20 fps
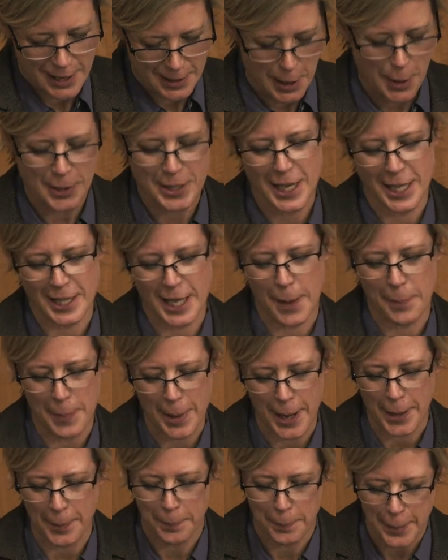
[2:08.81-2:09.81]
No, it's not that
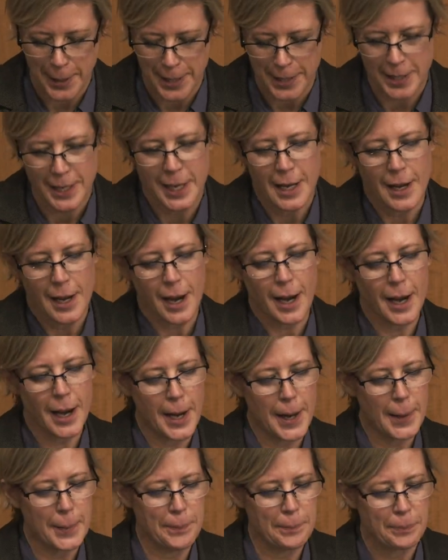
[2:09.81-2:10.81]
bad. But
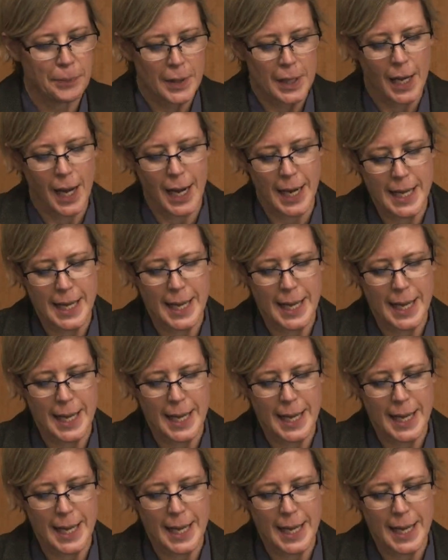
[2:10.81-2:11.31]
I